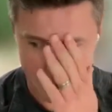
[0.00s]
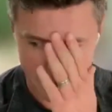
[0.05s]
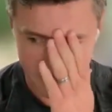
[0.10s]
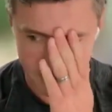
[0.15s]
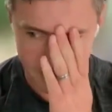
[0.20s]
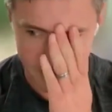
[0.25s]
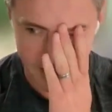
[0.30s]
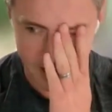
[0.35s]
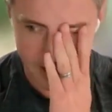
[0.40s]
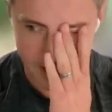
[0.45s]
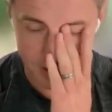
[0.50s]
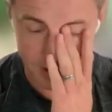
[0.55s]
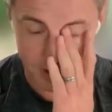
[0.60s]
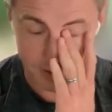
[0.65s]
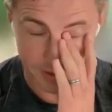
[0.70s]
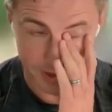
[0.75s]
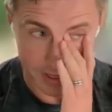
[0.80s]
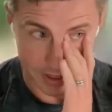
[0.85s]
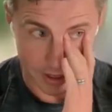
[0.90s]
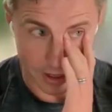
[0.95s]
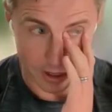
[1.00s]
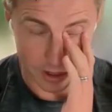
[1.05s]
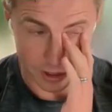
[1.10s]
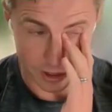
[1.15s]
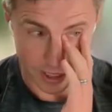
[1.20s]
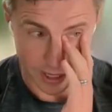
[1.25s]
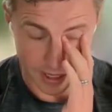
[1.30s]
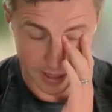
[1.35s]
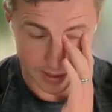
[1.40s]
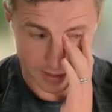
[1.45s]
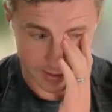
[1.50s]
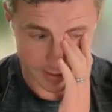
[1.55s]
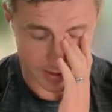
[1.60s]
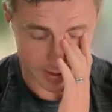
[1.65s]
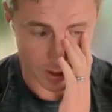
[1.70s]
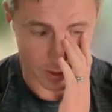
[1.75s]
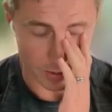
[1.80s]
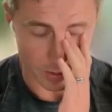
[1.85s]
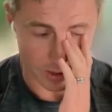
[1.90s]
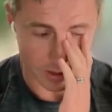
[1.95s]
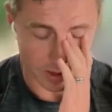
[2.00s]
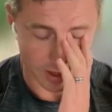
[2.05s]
like I actually renegotiated a deal with a